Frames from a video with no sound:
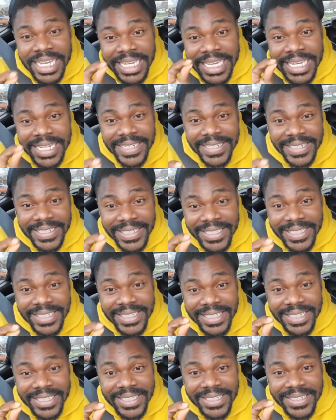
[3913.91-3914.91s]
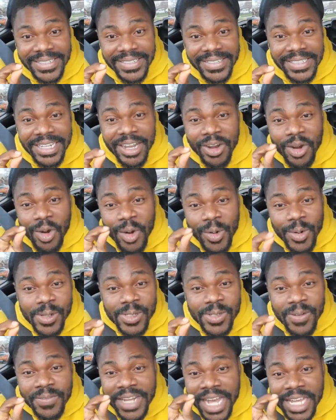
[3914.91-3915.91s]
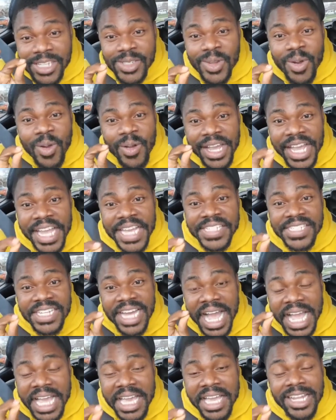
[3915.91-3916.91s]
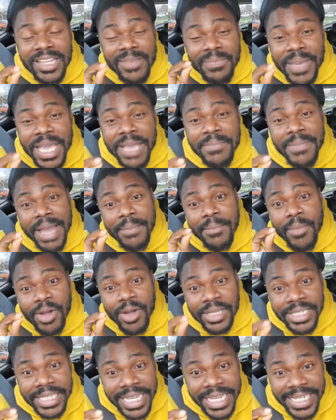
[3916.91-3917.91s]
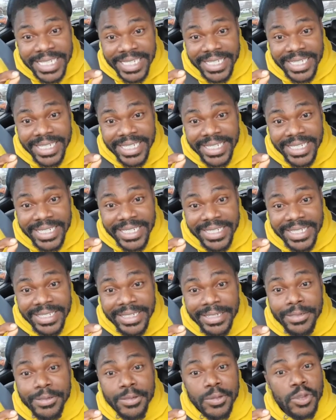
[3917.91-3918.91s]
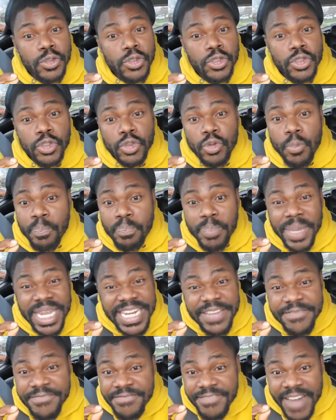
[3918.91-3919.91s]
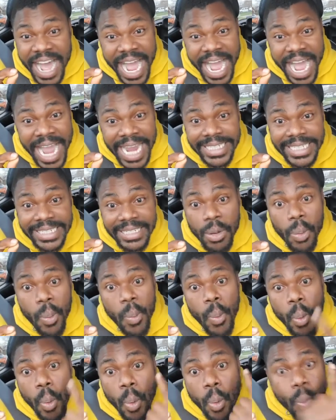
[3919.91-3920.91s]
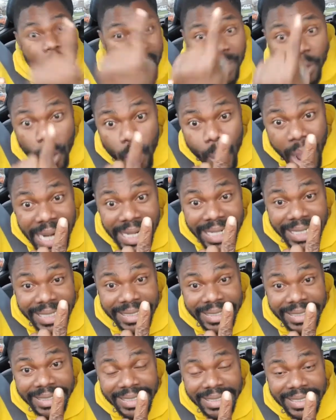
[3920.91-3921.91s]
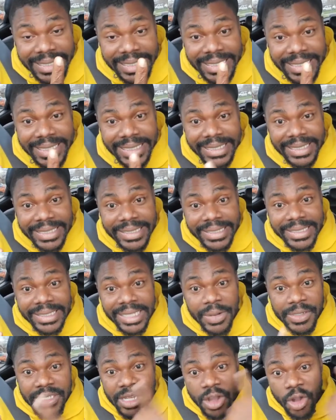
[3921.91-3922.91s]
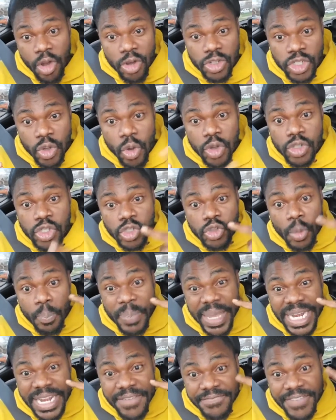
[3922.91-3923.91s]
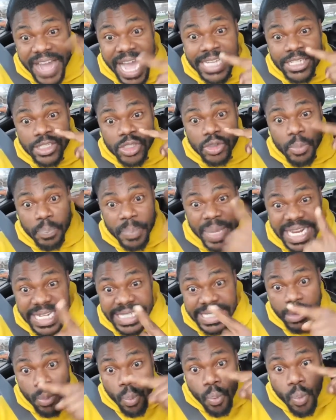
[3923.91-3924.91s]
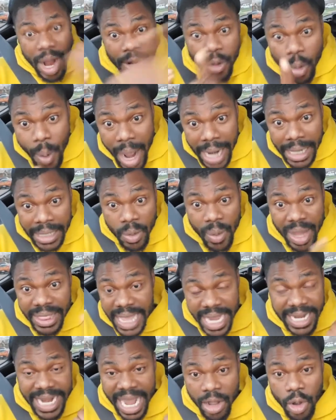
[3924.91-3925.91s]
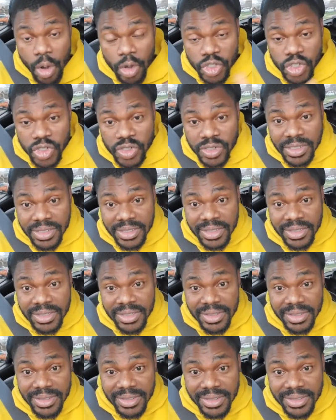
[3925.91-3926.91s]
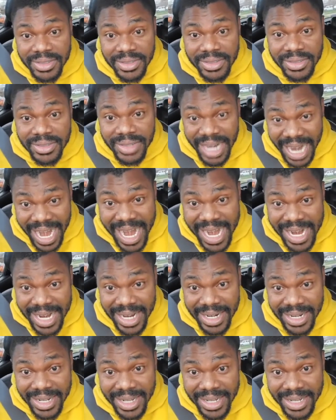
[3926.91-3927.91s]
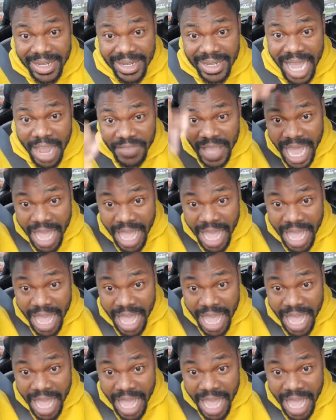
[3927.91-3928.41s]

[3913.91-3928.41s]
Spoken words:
And yet you have a song you've been singing. The chorus of that song is, I can't pay my mortgage. Stupidified. 101. There is a course called Stupidity 101. Go and take that course.